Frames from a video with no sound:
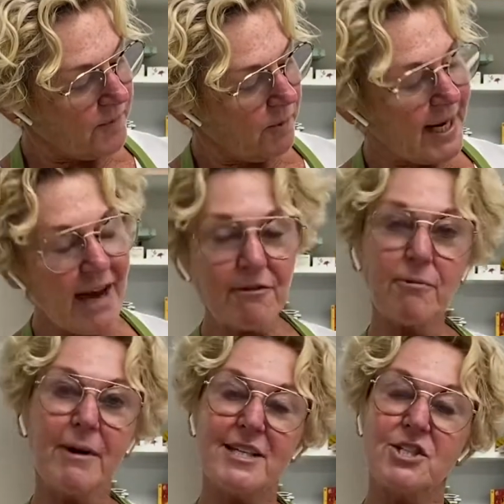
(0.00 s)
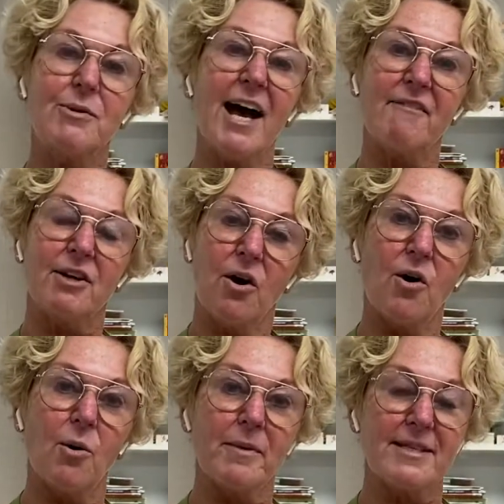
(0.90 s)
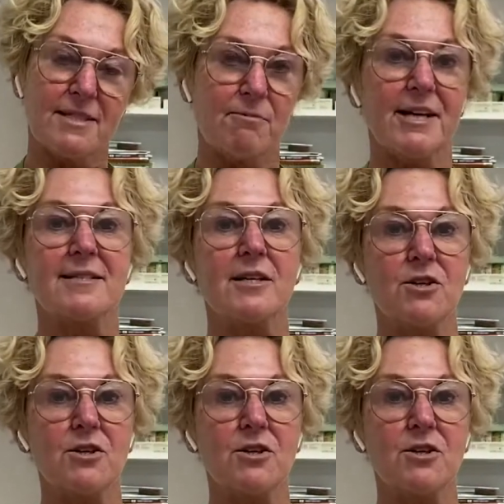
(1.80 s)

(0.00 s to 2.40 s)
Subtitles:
Whatever rice you have at home is the rice that